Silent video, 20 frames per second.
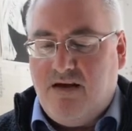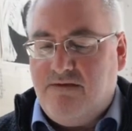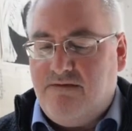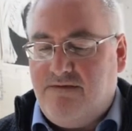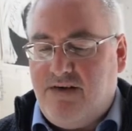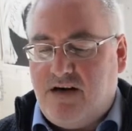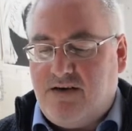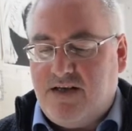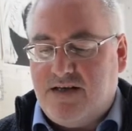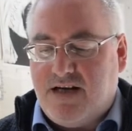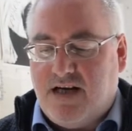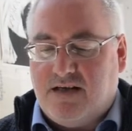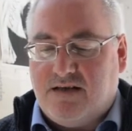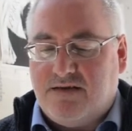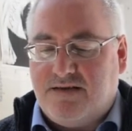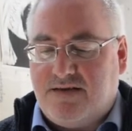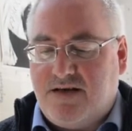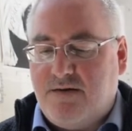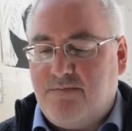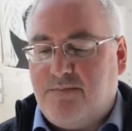Fairy
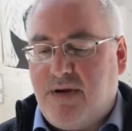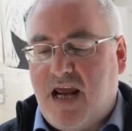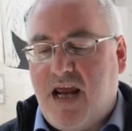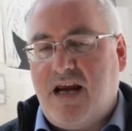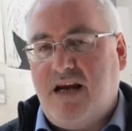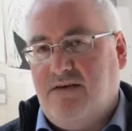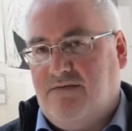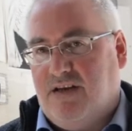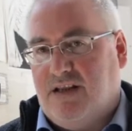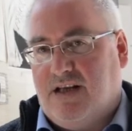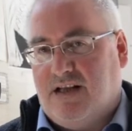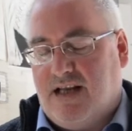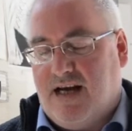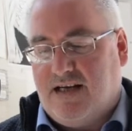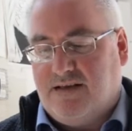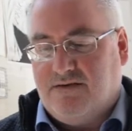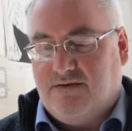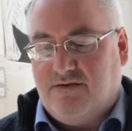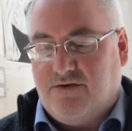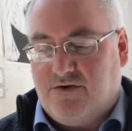tales don't behave in the
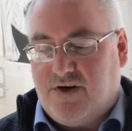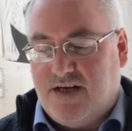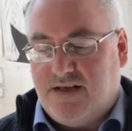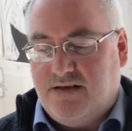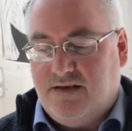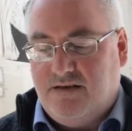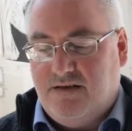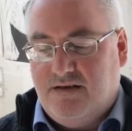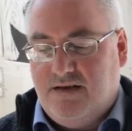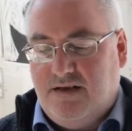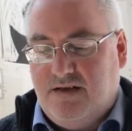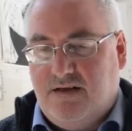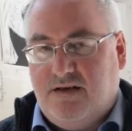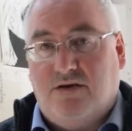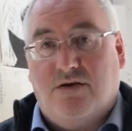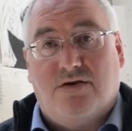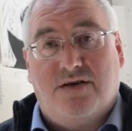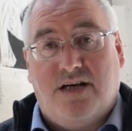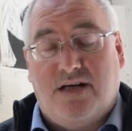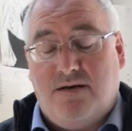land of Thrin,
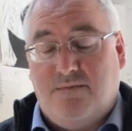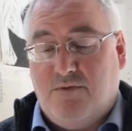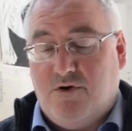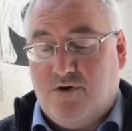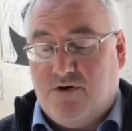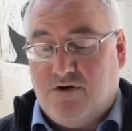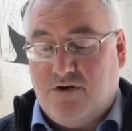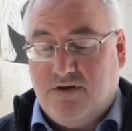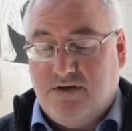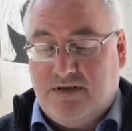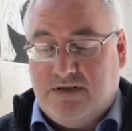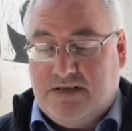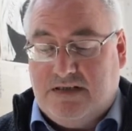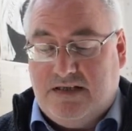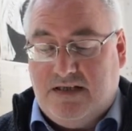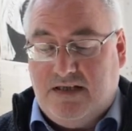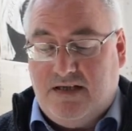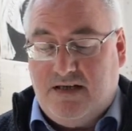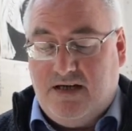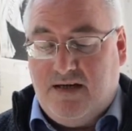not anymore.
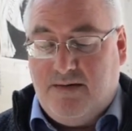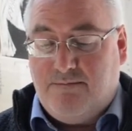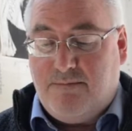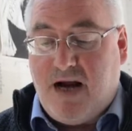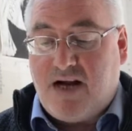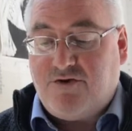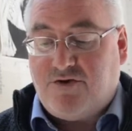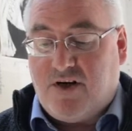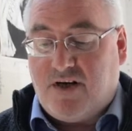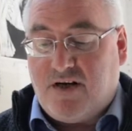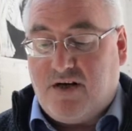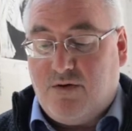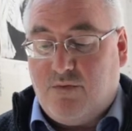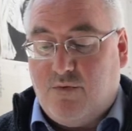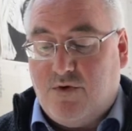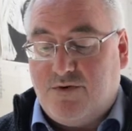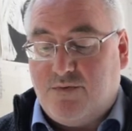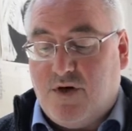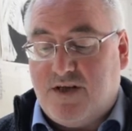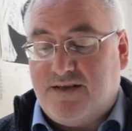Magic
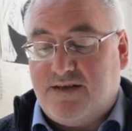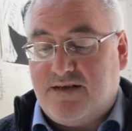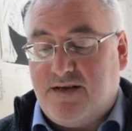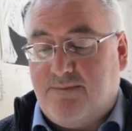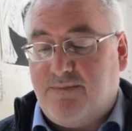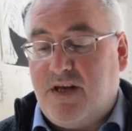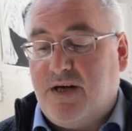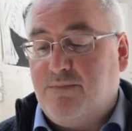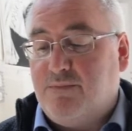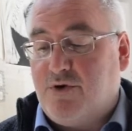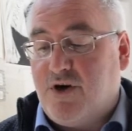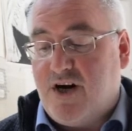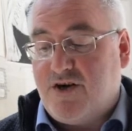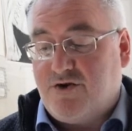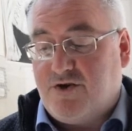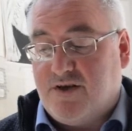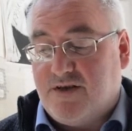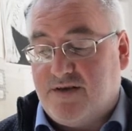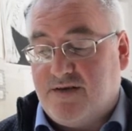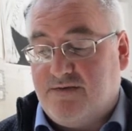was once something
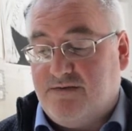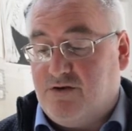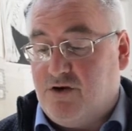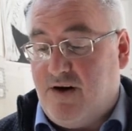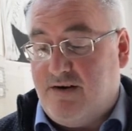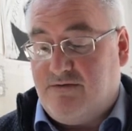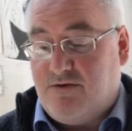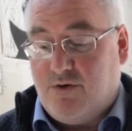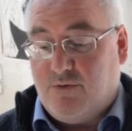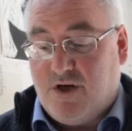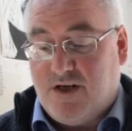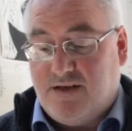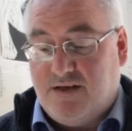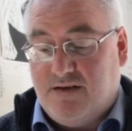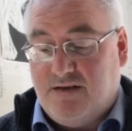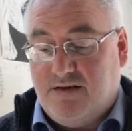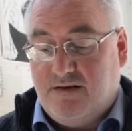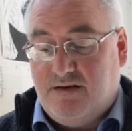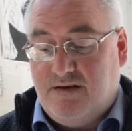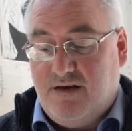precious for everyone,
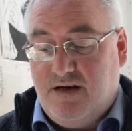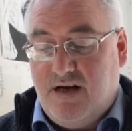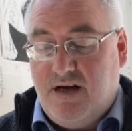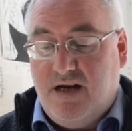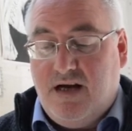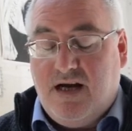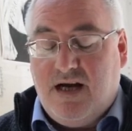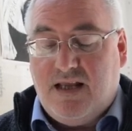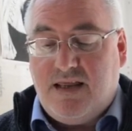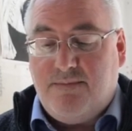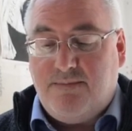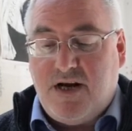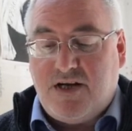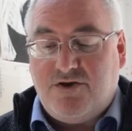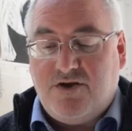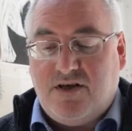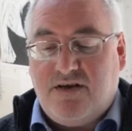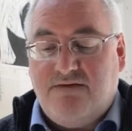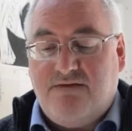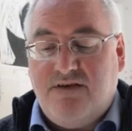and the
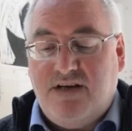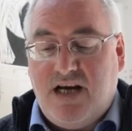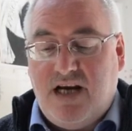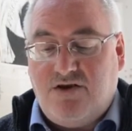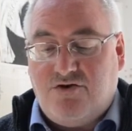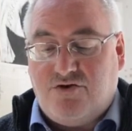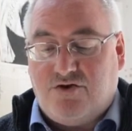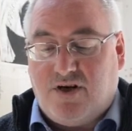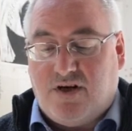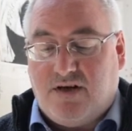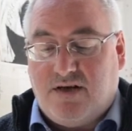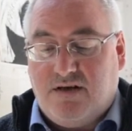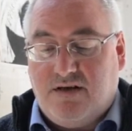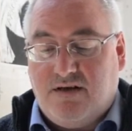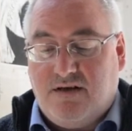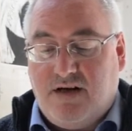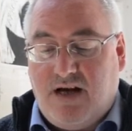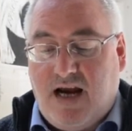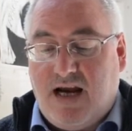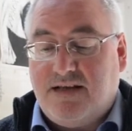magic of nature
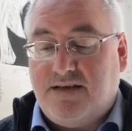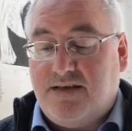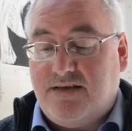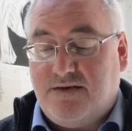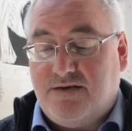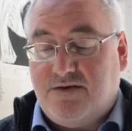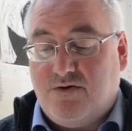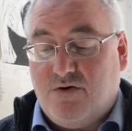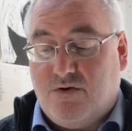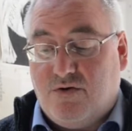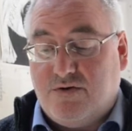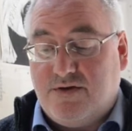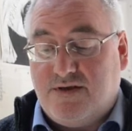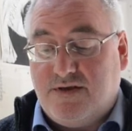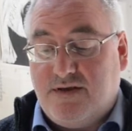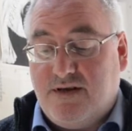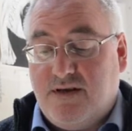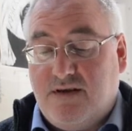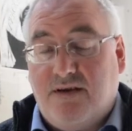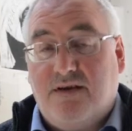and its
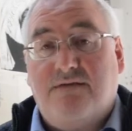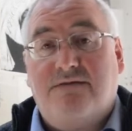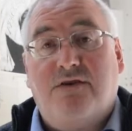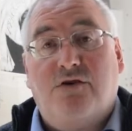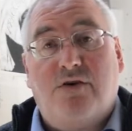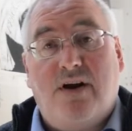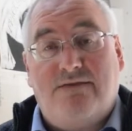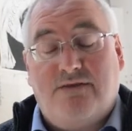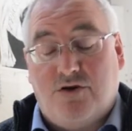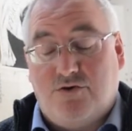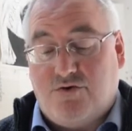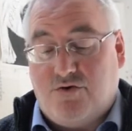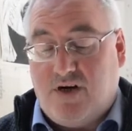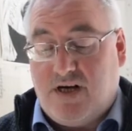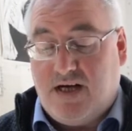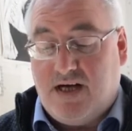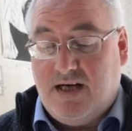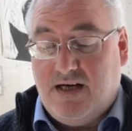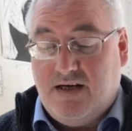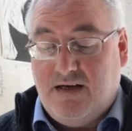source, the Forever Tree,